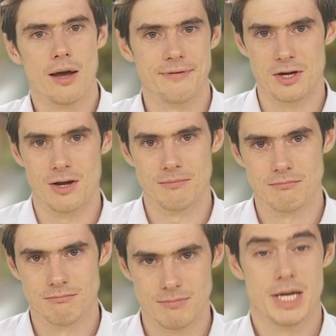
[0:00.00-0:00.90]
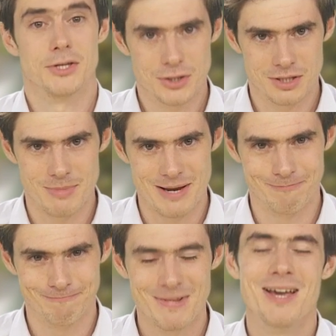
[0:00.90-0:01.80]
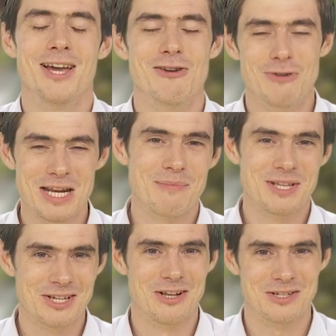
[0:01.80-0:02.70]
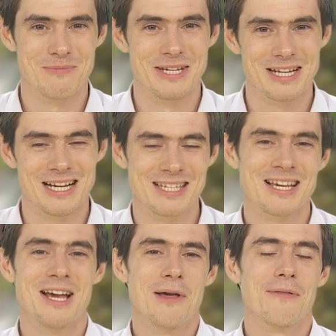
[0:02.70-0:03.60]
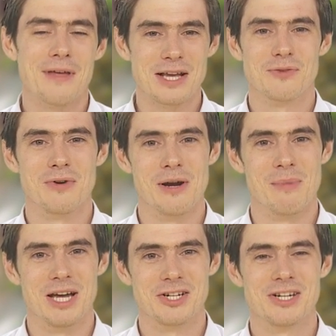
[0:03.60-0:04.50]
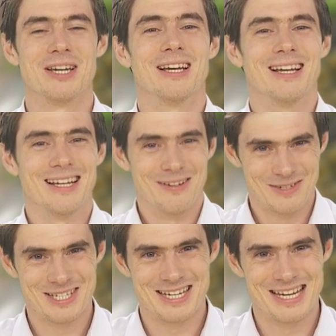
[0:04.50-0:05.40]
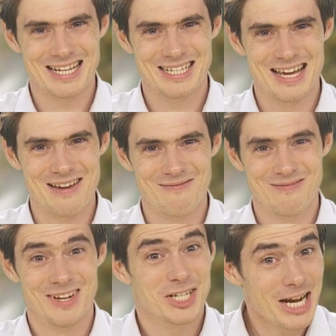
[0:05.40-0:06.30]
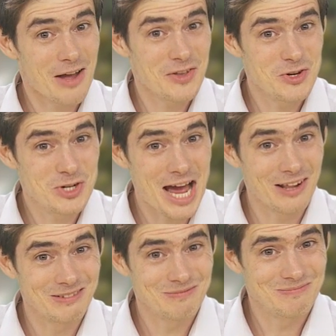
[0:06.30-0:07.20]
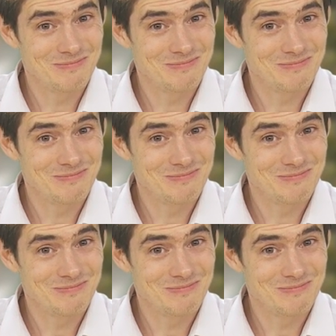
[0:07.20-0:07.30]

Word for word: I forgot. It's just me. It really means a lot to me, guys. Thanks very much. We'll see you next time. And check out the new channel.